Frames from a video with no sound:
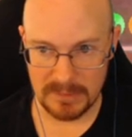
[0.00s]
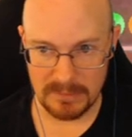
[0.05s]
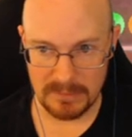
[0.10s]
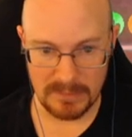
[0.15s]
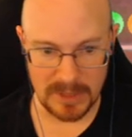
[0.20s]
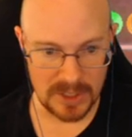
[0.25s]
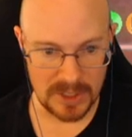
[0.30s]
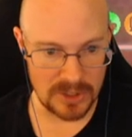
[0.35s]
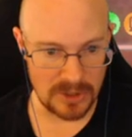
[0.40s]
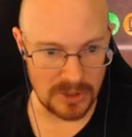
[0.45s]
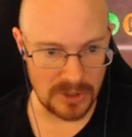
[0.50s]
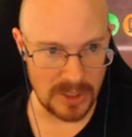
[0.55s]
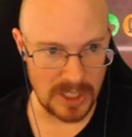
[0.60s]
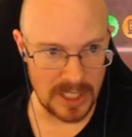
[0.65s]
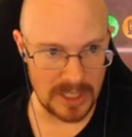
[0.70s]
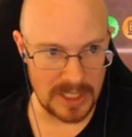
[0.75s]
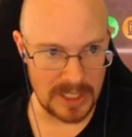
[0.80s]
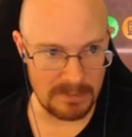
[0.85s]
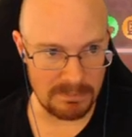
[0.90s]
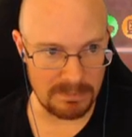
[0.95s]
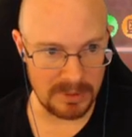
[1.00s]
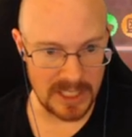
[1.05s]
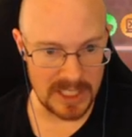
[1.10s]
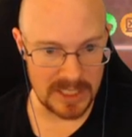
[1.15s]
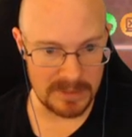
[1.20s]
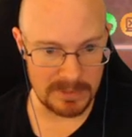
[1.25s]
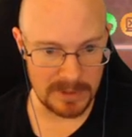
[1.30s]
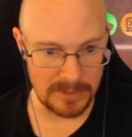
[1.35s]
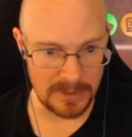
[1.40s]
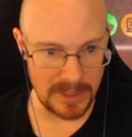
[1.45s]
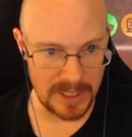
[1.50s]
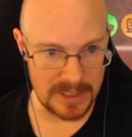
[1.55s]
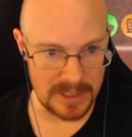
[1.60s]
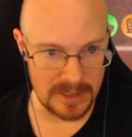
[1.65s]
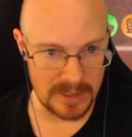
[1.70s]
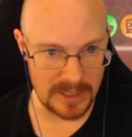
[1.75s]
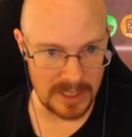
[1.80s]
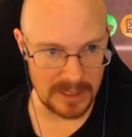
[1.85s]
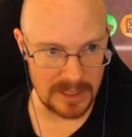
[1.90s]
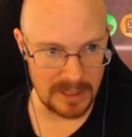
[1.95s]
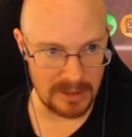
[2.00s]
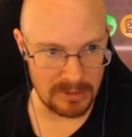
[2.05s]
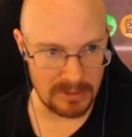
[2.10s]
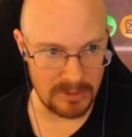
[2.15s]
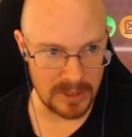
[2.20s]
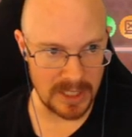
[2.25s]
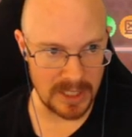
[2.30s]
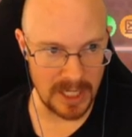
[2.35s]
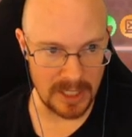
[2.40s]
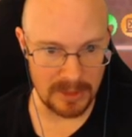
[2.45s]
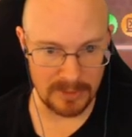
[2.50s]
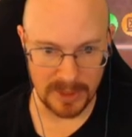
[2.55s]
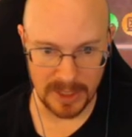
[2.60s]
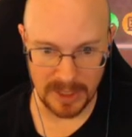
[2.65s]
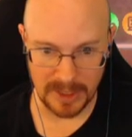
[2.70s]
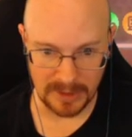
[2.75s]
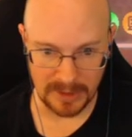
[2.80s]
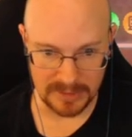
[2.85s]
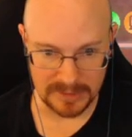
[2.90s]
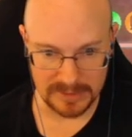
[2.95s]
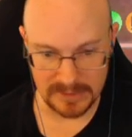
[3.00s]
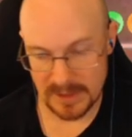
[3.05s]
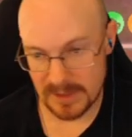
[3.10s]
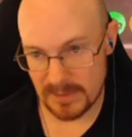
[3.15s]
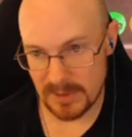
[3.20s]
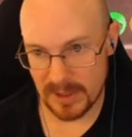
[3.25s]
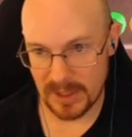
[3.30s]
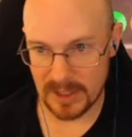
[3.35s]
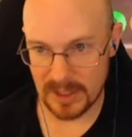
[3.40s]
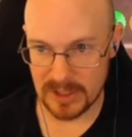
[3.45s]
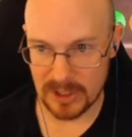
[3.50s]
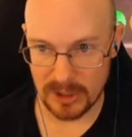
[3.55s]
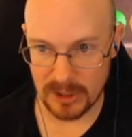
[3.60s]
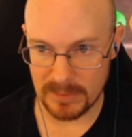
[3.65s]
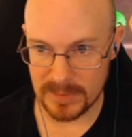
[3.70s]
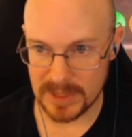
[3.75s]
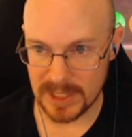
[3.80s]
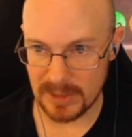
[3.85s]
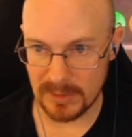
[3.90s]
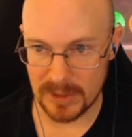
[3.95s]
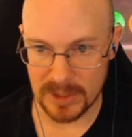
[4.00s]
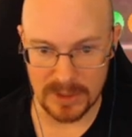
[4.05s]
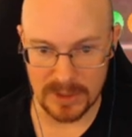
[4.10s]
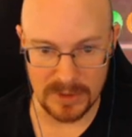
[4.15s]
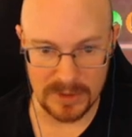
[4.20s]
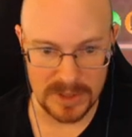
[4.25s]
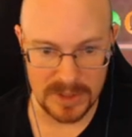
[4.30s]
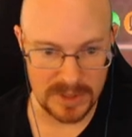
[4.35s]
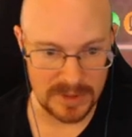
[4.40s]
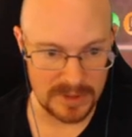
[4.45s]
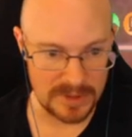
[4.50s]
Make sure you get that placement right so you get that 3K ring is one of the terms they would use.